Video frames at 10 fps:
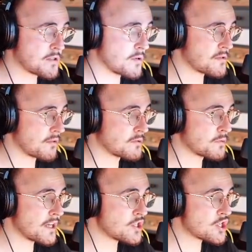streams on
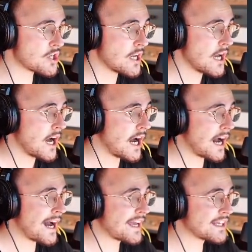Twitch,
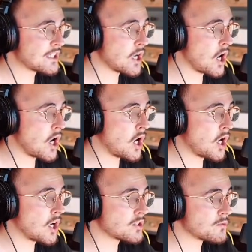I
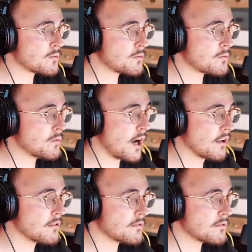got,
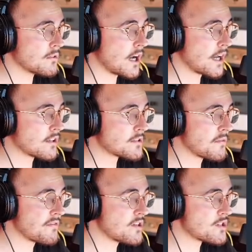well, I got some
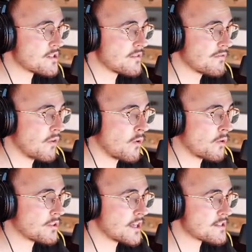efficiency
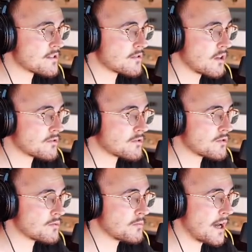4, that's not
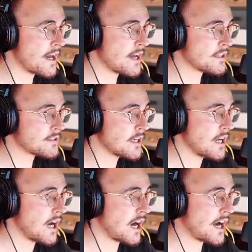too bad.
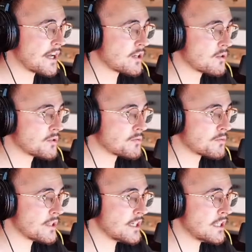I could
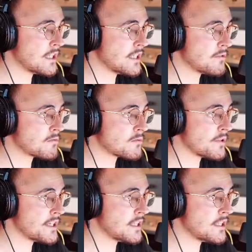really,
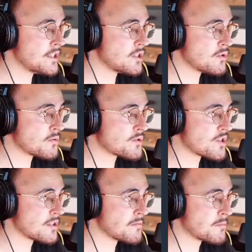really use
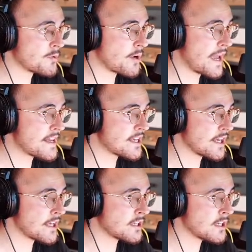an
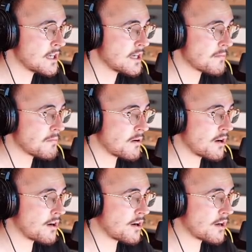unbreaking,
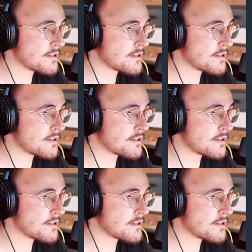but